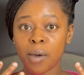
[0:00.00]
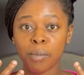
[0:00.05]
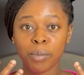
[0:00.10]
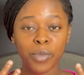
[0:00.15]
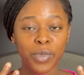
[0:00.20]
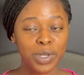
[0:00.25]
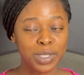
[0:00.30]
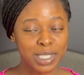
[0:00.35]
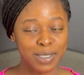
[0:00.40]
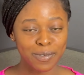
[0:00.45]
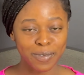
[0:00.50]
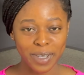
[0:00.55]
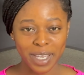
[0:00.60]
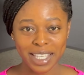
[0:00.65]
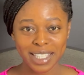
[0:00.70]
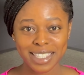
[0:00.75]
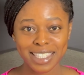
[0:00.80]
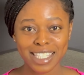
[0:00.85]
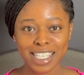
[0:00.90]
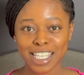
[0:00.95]

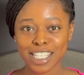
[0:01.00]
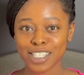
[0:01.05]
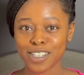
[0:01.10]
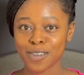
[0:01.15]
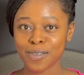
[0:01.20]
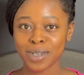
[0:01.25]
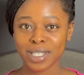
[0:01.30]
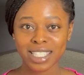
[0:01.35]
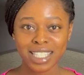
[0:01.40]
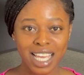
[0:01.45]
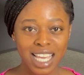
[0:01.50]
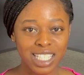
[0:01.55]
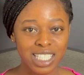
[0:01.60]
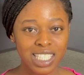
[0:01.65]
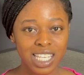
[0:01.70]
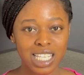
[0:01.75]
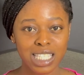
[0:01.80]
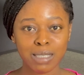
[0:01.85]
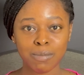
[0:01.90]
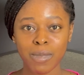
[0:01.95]
motivating, your research
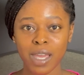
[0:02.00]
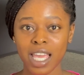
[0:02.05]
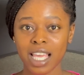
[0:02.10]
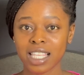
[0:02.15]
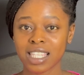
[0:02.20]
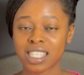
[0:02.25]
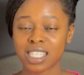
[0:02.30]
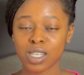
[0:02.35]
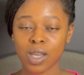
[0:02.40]
statement,